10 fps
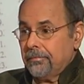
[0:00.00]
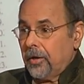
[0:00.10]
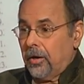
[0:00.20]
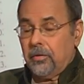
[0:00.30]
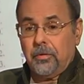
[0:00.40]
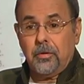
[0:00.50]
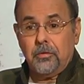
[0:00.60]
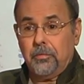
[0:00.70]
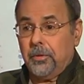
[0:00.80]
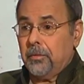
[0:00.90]
I don't think
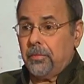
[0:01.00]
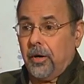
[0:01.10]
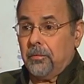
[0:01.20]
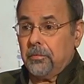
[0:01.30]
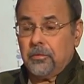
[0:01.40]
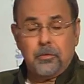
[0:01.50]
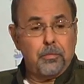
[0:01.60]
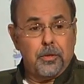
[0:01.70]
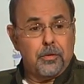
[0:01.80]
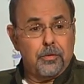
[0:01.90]
it's a big problem, it's a
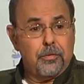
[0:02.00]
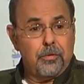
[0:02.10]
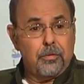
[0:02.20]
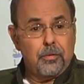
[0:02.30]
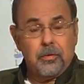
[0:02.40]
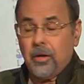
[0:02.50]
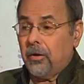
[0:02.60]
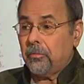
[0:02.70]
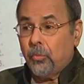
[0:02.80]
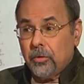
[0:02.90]
big issue.
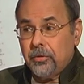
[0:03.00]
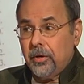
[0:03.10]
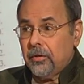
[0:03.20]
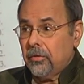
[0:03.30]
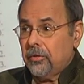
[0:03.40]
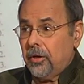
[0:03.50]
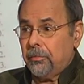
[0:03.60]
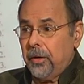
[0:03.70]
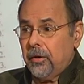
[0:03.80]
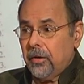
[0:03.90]
Now, once again, don't
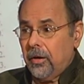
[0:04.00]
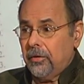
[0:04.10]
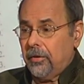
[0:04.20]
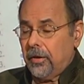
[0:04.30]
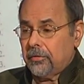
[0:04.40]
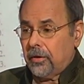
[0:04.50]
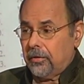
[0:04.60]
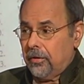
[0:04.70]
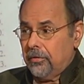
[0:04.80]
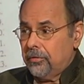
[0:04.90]
take me out of context. I
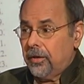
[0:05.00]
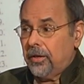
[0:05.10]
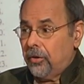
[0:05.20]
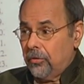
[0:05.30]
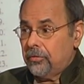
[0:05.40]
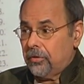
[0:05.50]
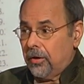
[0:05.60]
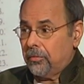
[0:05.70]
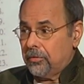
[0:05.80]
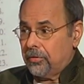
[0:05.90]
didn't say don't
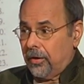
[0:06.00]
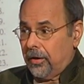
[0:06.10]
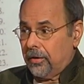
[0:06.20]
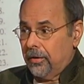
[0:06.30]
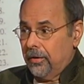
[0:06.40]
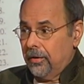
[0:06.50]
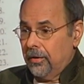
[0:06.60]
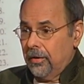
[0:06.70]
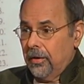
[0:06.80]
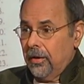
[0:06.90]
sign with SAG.
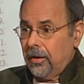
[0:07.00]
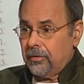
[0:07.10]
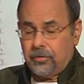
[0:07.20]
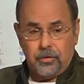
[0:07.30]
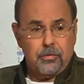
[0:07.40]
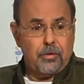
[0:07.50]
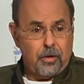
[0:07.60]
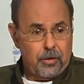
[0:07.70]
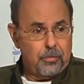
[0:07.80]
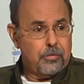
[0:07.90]
I said
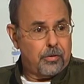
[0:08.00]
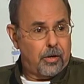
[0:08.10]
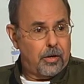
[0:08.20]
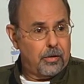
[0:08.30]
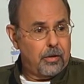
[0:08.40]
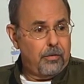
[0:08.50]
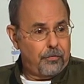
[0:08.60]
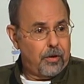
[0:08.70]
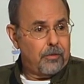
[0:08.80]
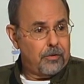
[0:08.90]
sign with SAG if
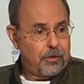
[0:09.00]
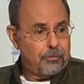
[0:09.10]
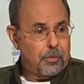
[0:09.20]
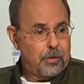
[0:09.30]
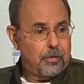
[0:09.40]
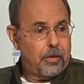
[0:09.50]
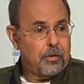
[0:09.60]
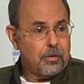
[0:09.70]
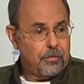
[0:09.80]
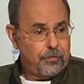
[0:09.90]
you have enough money that you
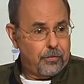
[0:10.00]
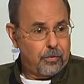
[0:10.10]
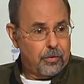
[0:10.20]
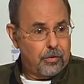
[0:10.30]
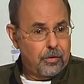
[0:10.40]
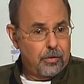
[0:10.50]
can afford.